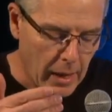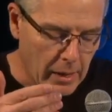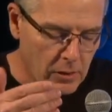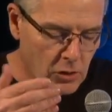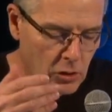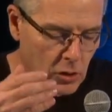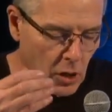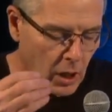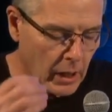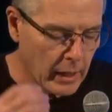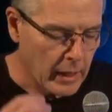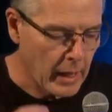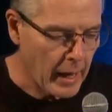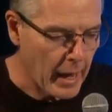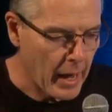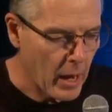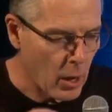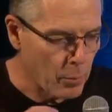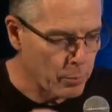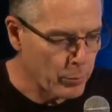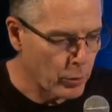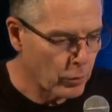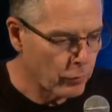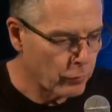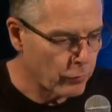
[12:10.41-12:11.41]
it's not going to
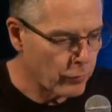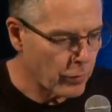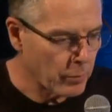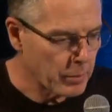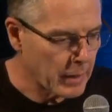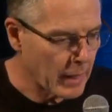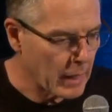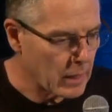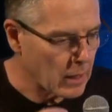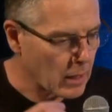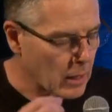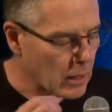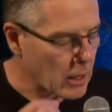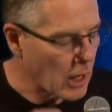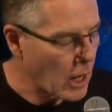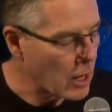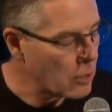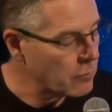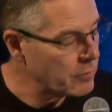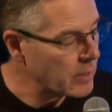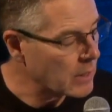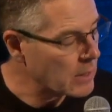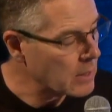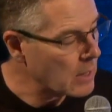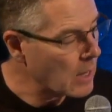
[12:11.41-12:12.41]
help you from getting
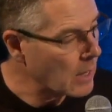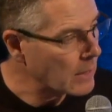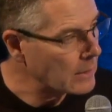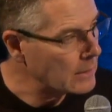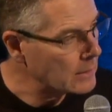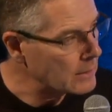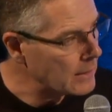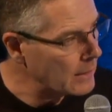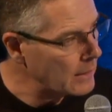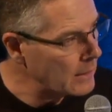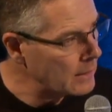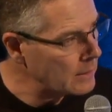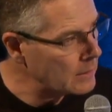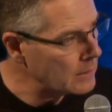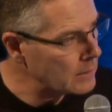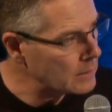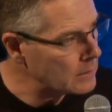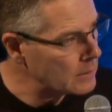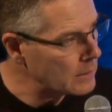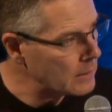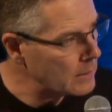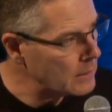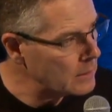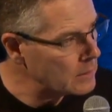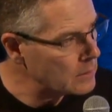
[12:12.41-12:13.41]
COVID-19
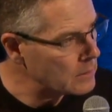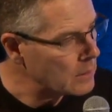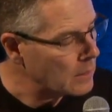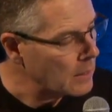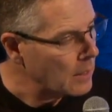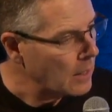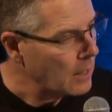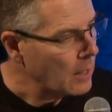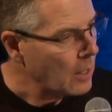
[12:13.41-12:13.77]
disease,